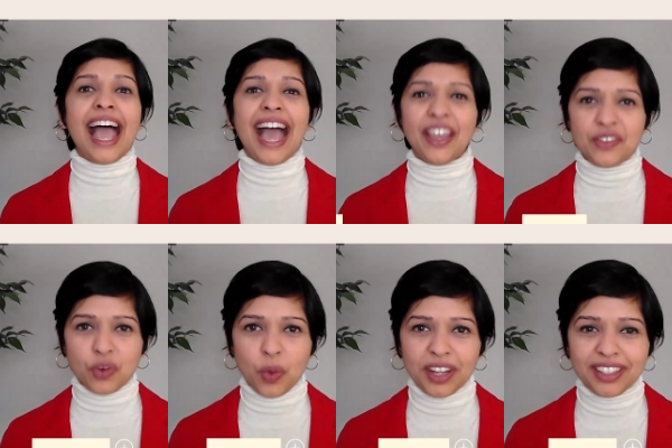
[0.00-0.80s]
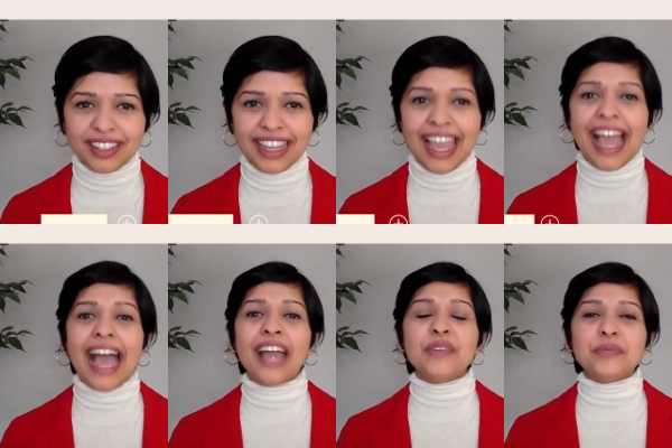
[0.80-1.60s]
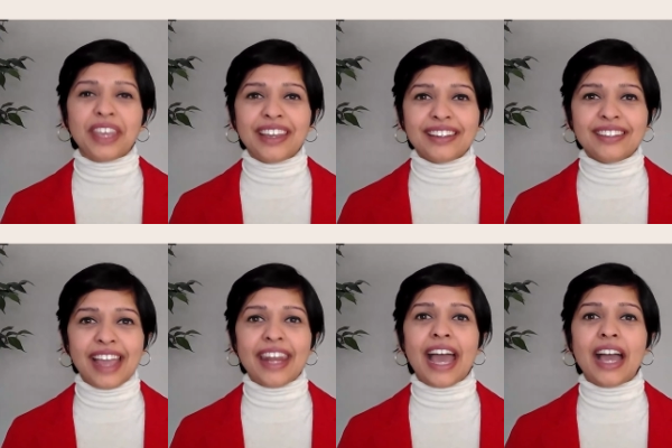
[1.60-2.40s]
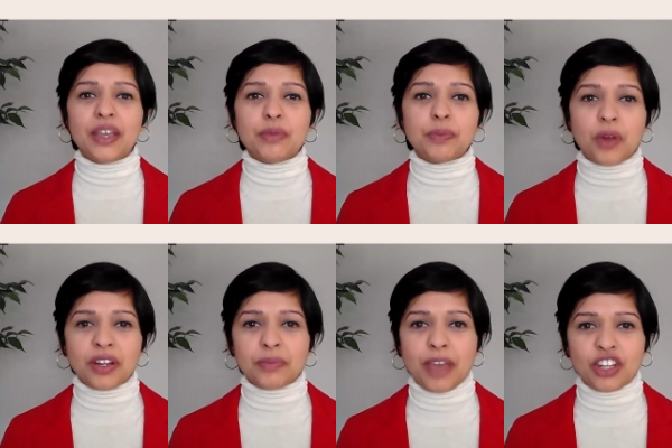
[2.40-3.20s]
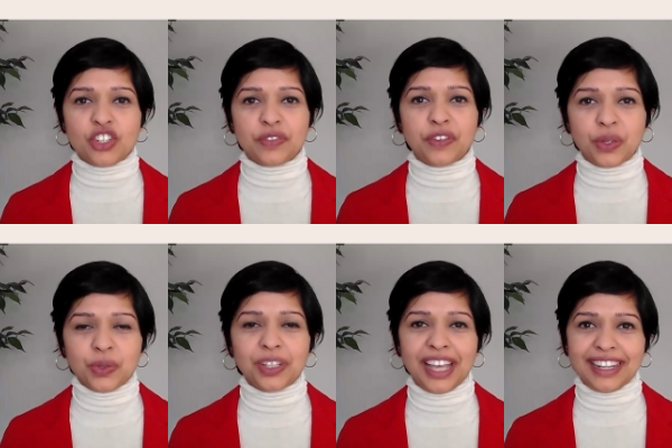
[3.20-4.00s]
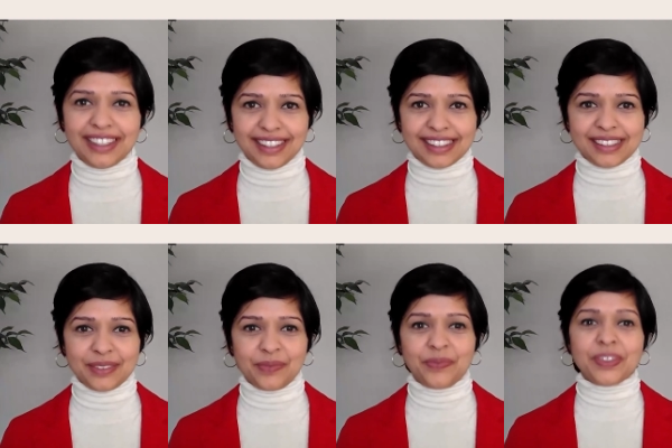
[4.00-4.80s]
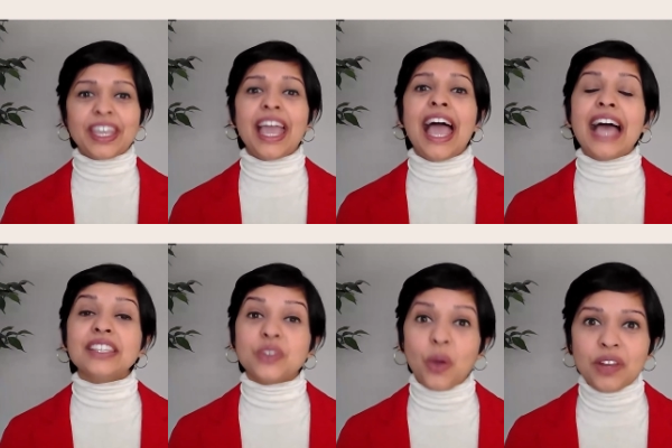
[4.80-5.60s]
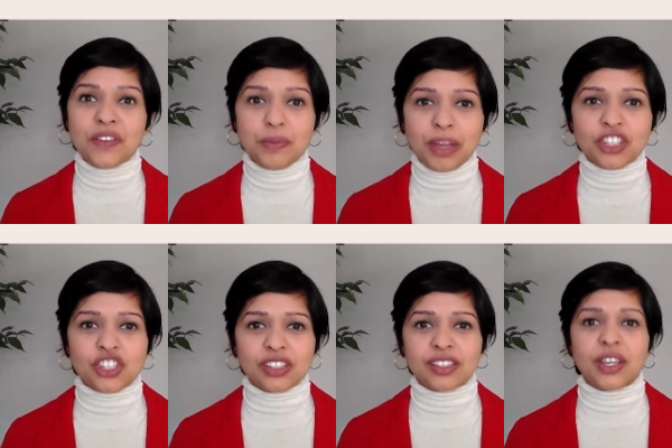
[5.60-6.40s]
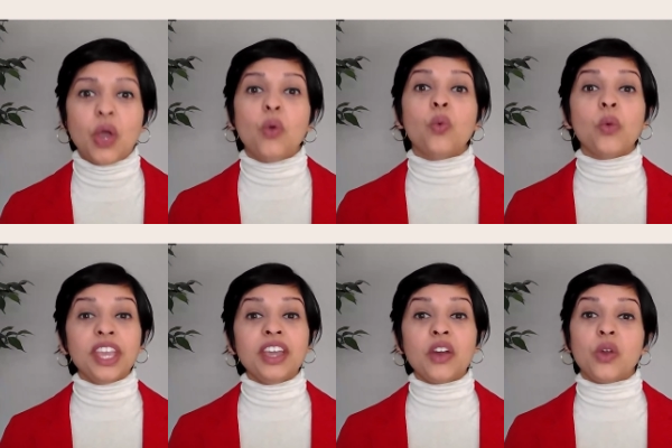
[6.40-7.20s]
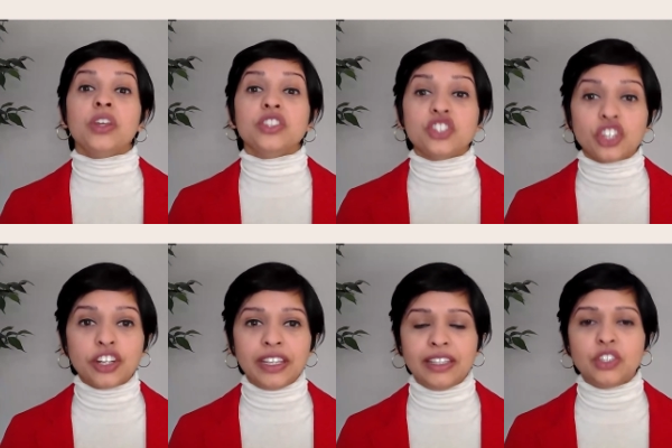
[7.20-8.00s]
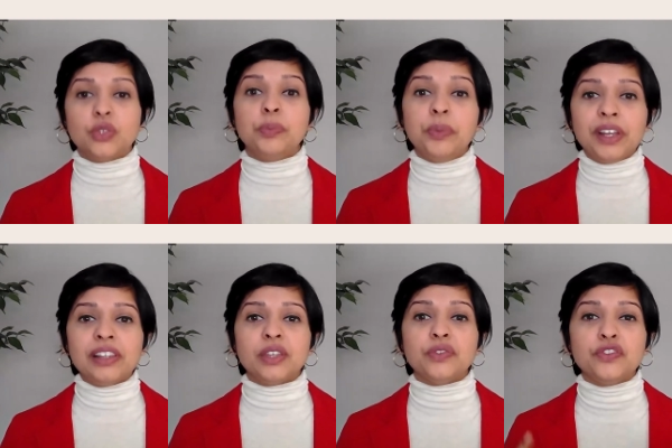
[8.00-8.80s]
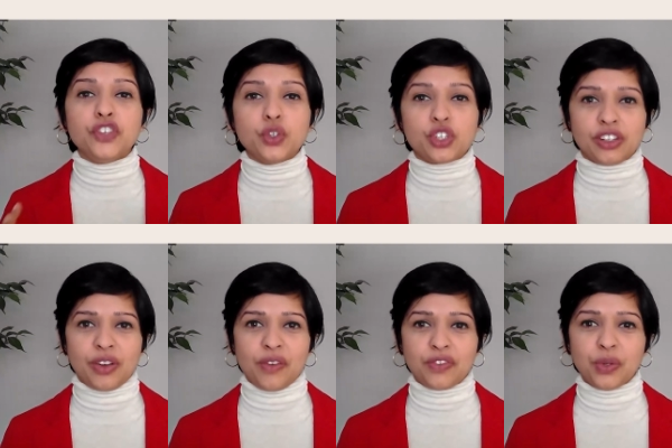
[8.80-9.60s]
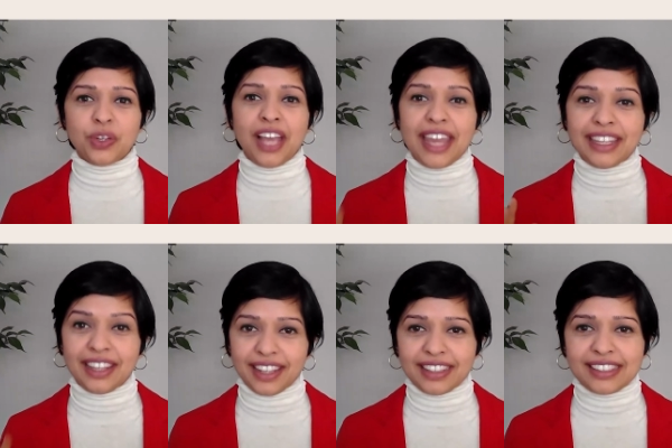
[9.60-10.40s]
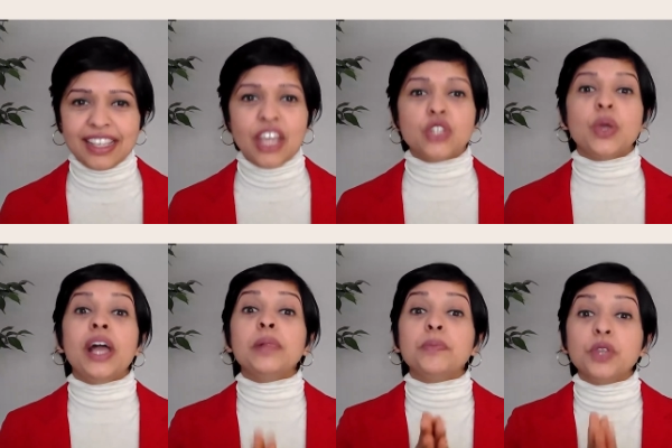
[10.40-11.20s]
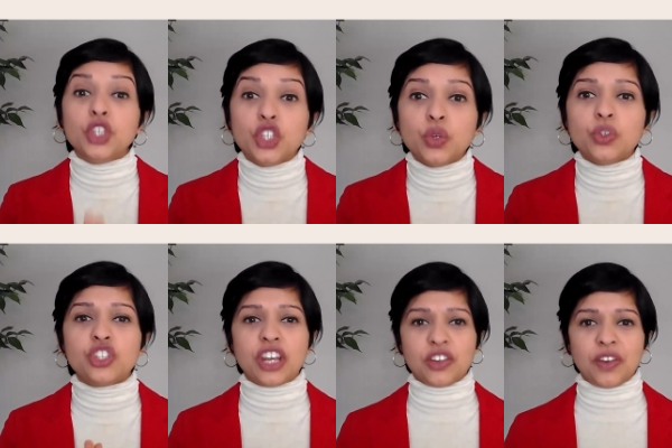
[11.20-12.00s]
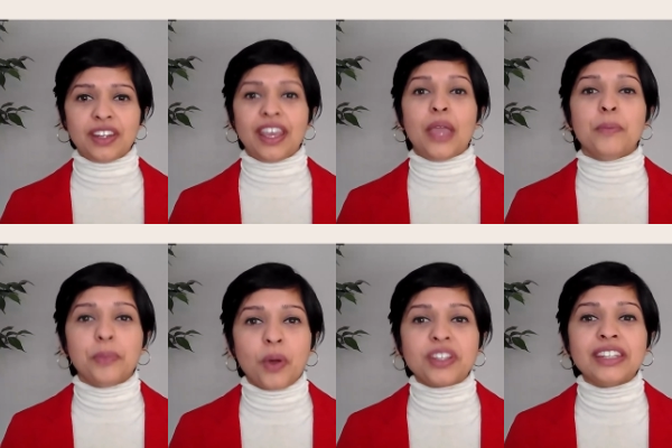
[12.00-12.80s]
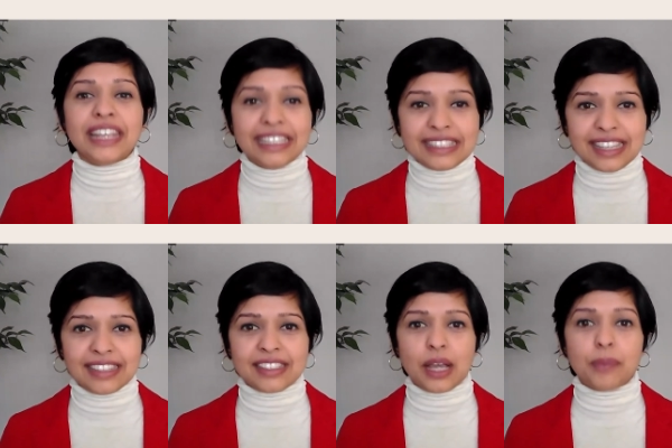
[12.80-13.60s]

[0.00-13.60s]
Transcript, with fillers: Hi, everyone. I am Neha, and I am a product manager for Google Analytics. As Oliver mentioned, we are on a journey to build the future of Google Analytics to help you generate important insights